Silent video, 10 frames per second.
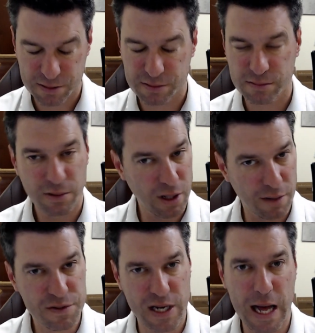
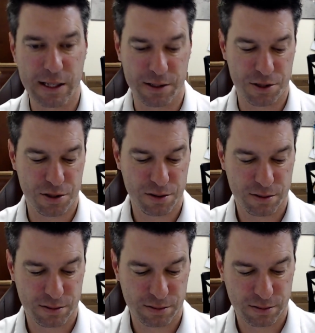loves knowledge,
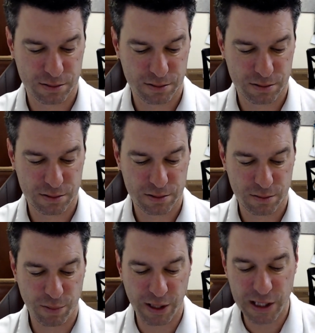
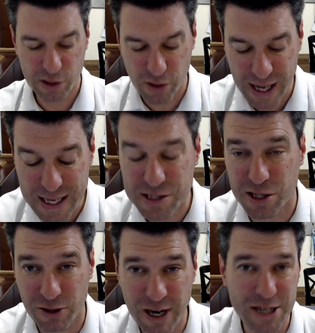but he who hates
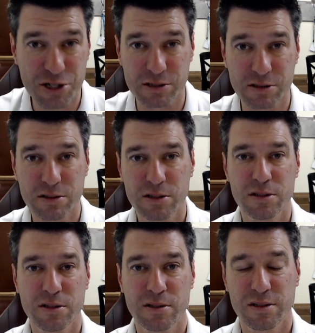correction
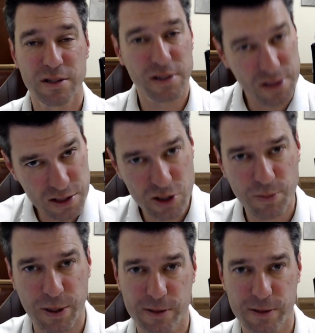is stupid.